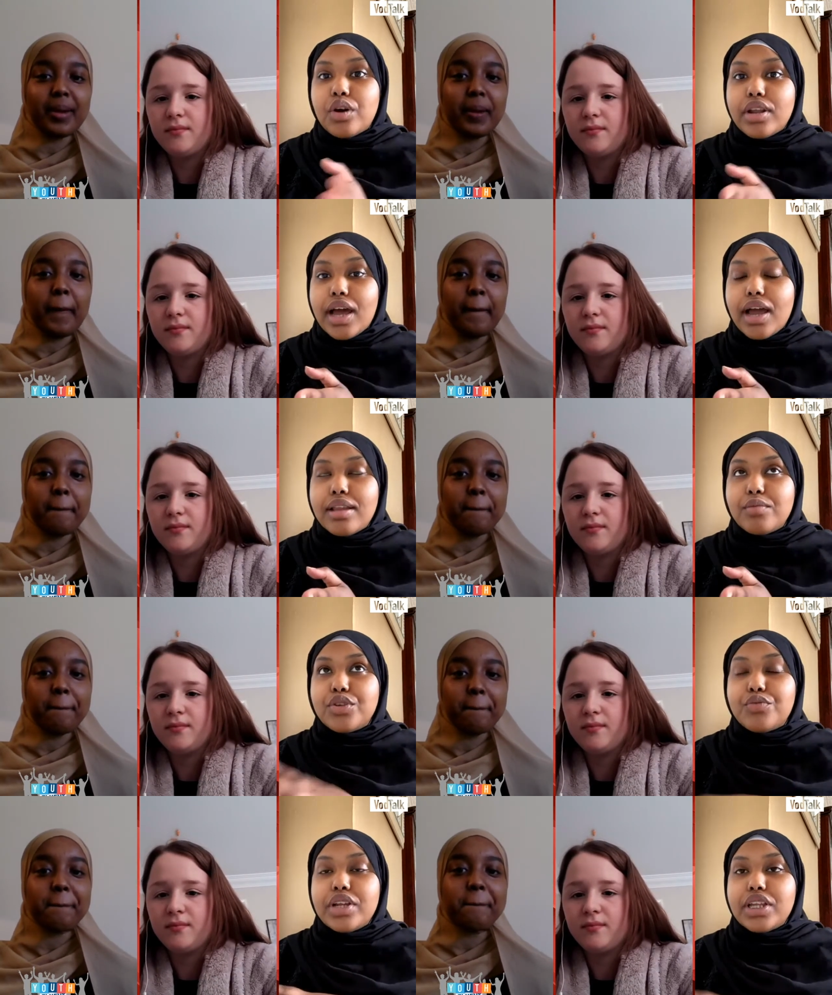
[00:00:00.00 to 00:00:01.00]
Speaker 1: online, was
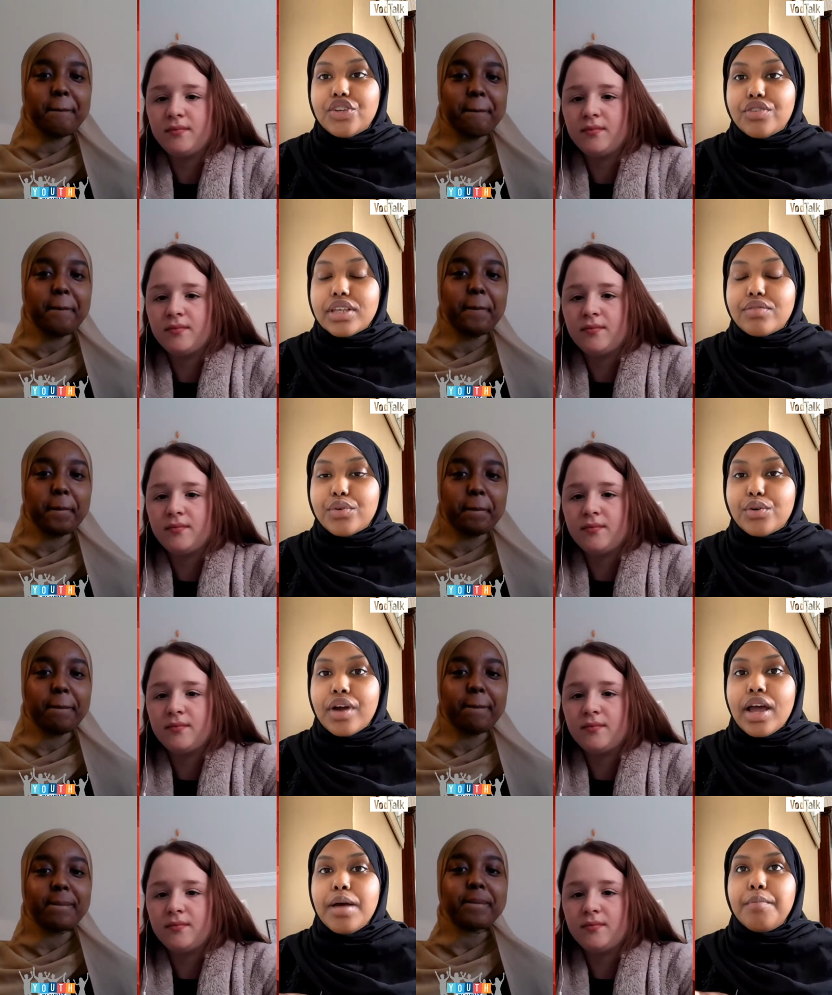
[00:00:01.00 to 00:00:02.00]
really mm-hmm. stressful
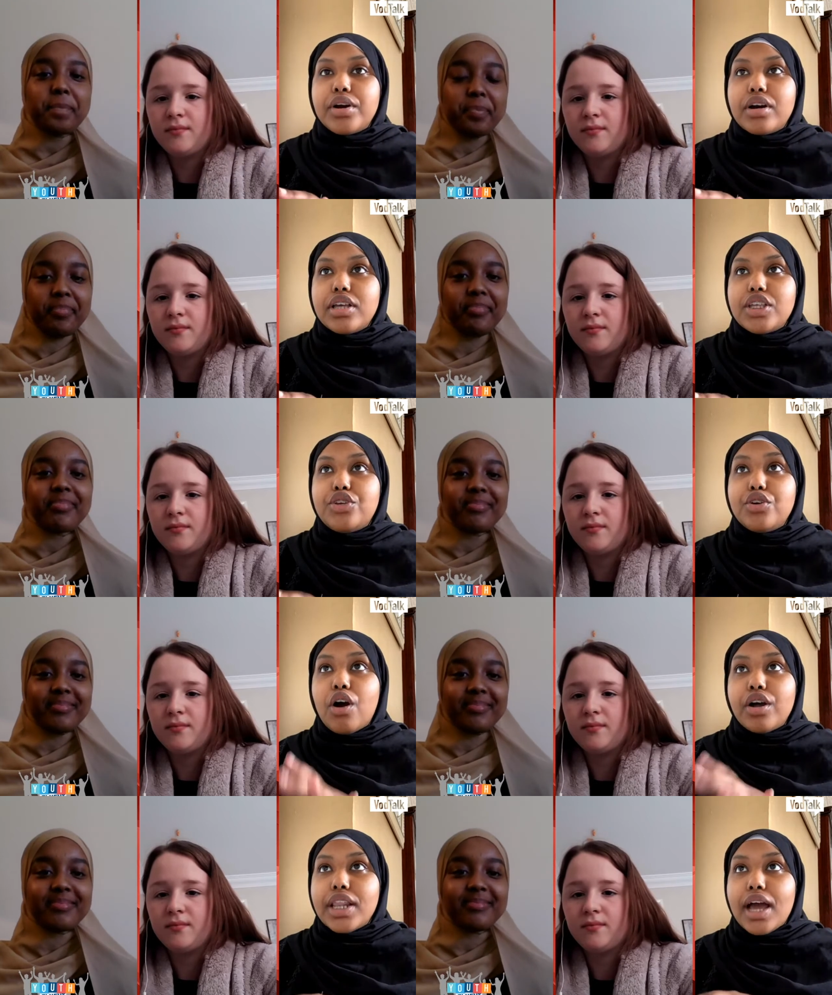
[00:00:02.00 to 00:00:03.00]
because you're
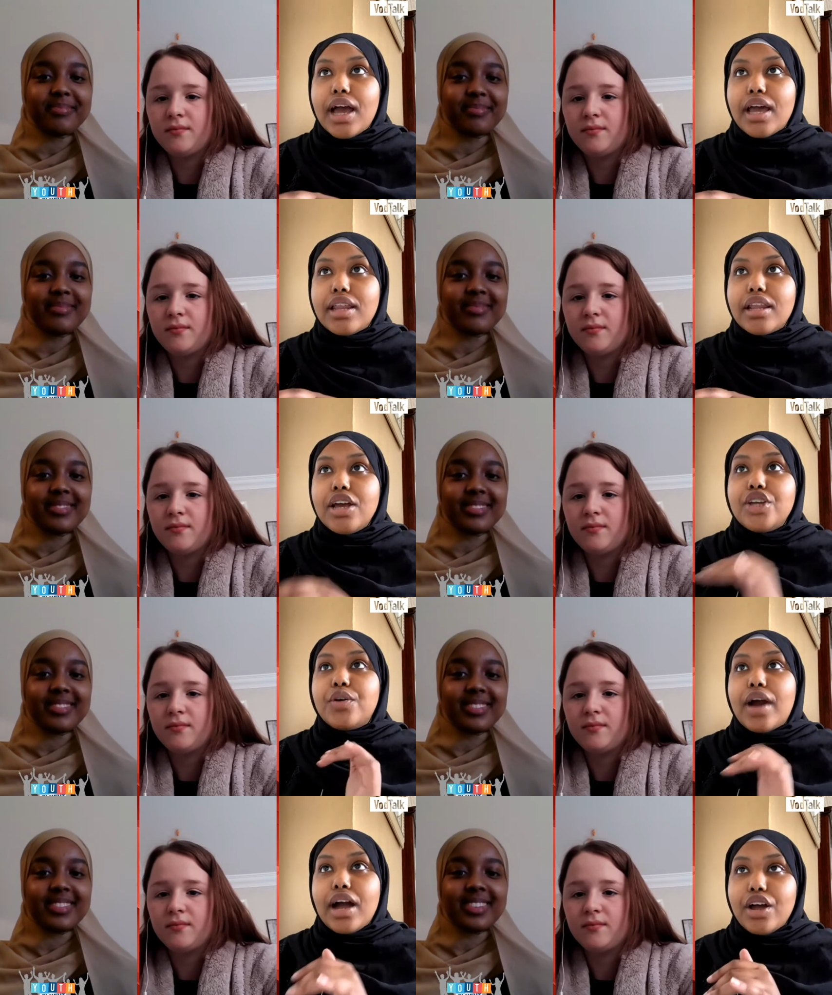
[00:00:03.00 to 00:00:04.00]
online, you're
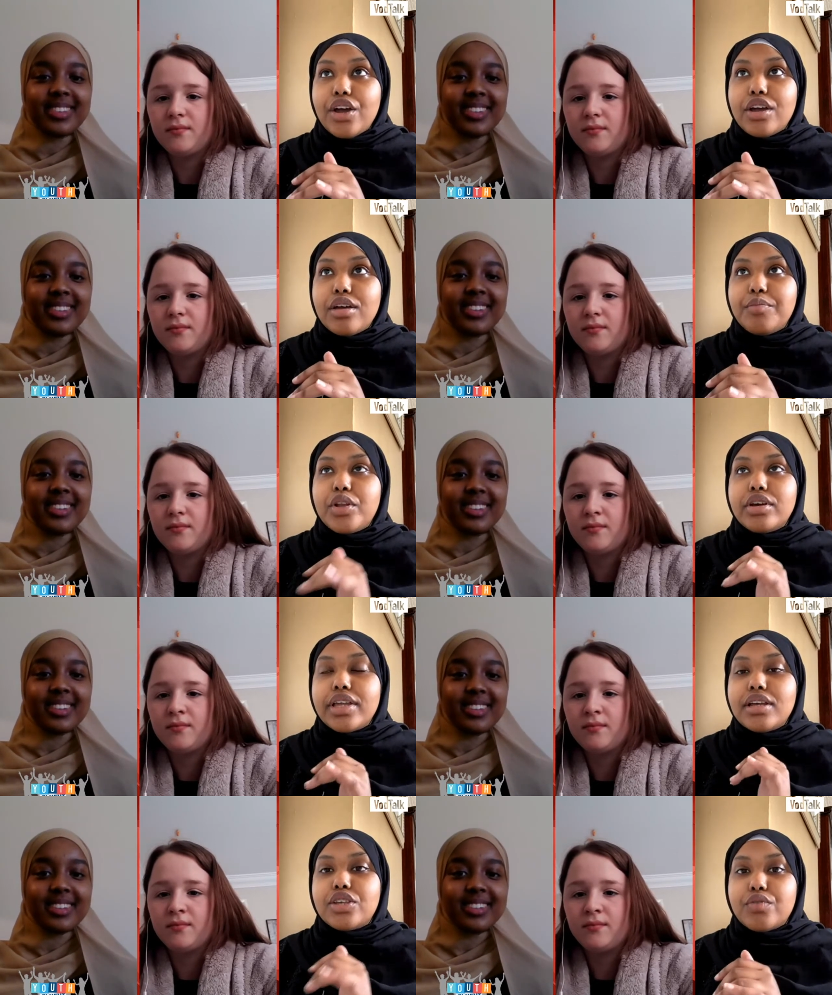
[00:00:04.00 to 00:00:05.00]
at home, you're looking at a
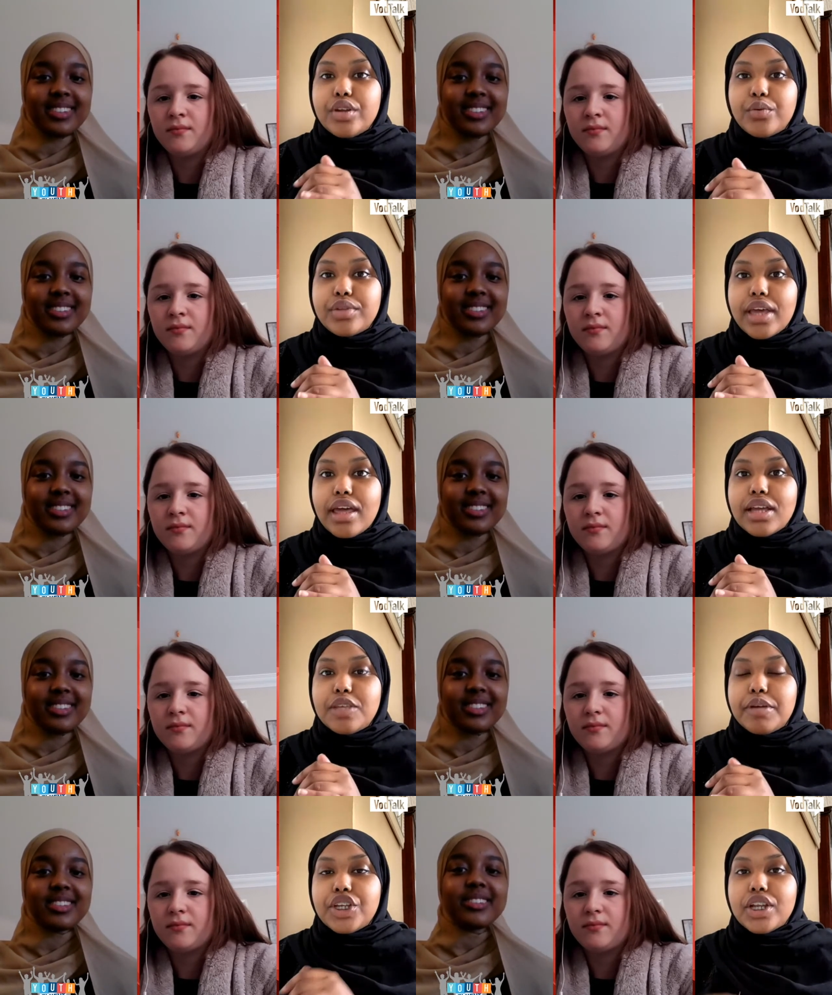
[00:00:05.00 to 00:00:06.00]
screen all day,
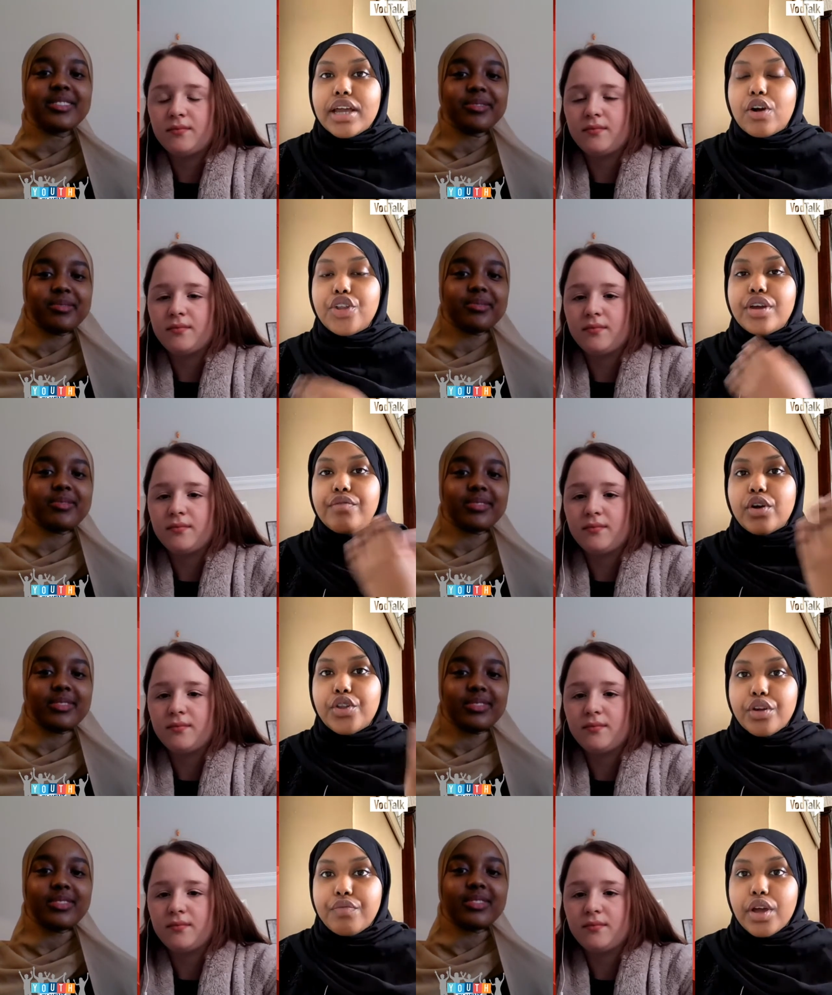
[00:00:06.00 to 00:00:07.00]
especially like on if you're on your
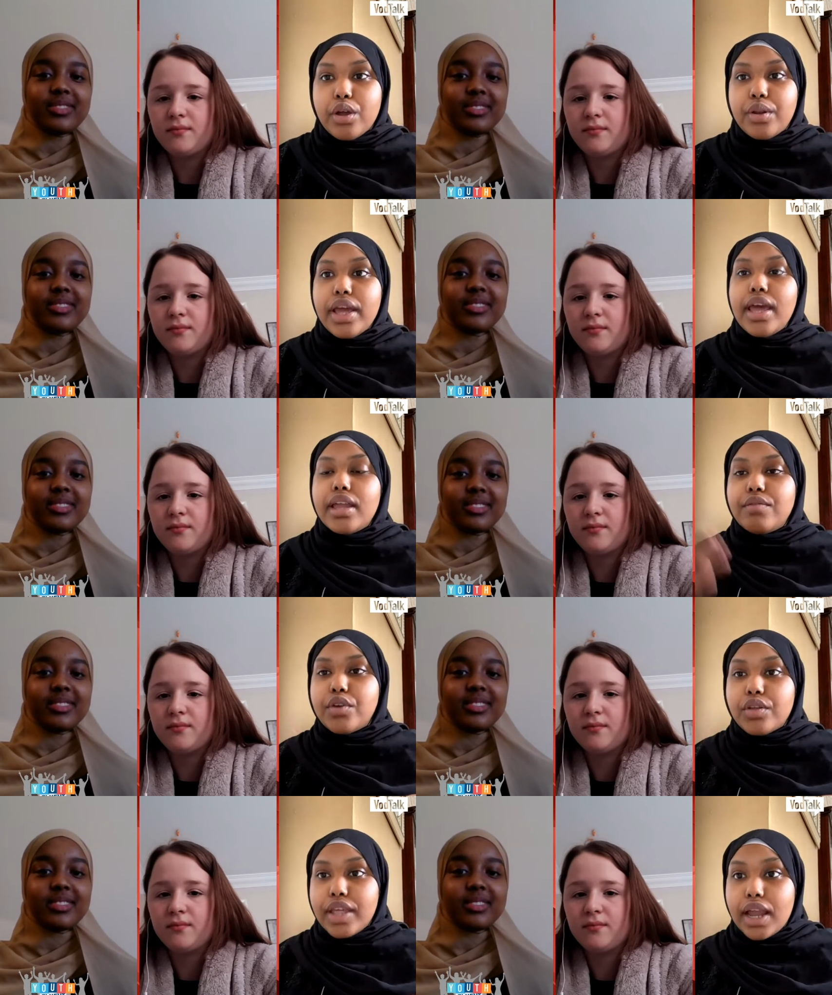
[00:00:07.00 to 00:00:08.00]
phone and if you're on
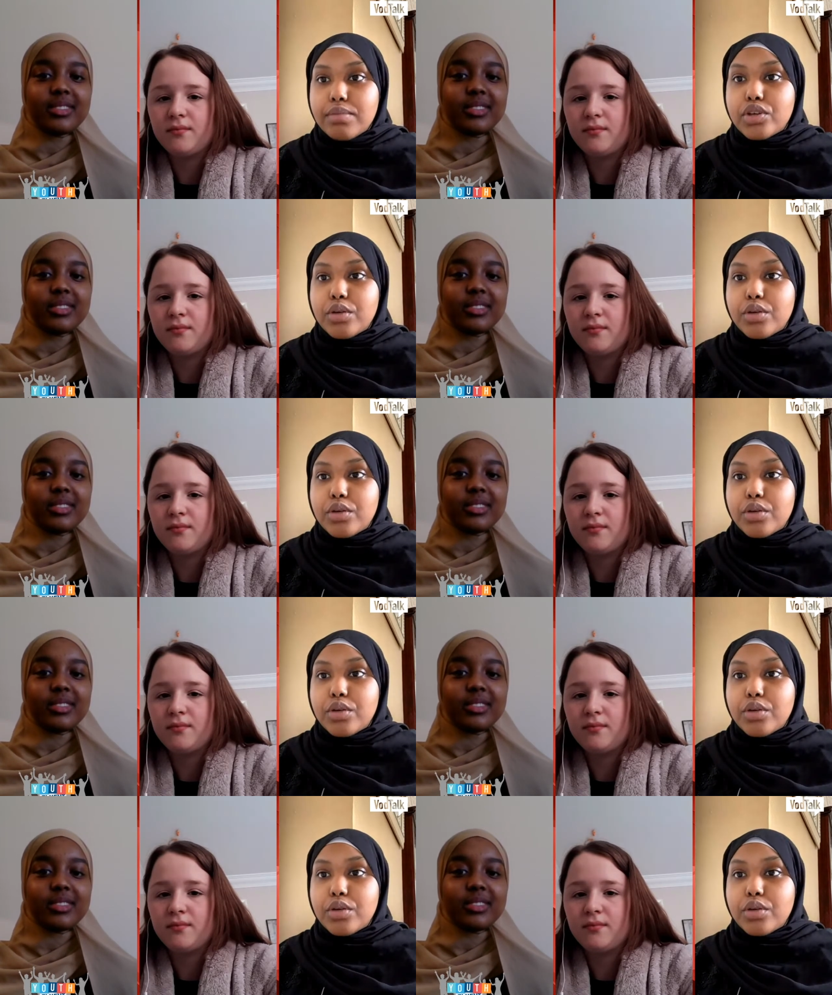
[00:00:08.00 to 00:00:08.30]
the laptop.